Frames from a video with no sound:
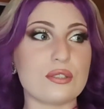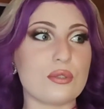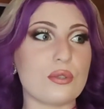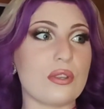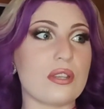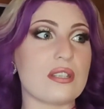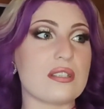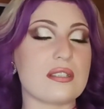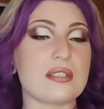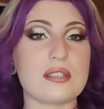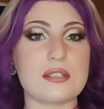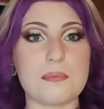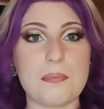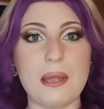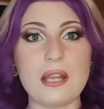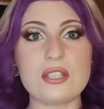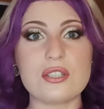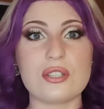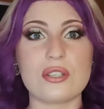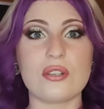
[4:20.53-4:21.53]
to the
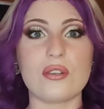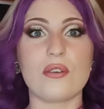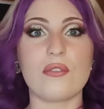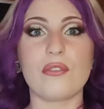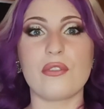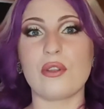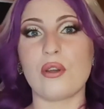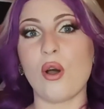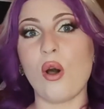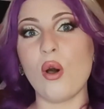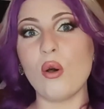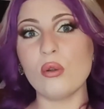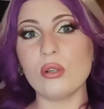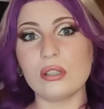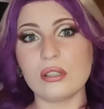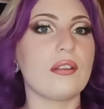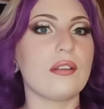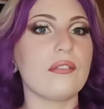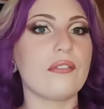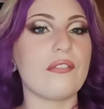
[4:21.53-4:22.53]
suspension of the whole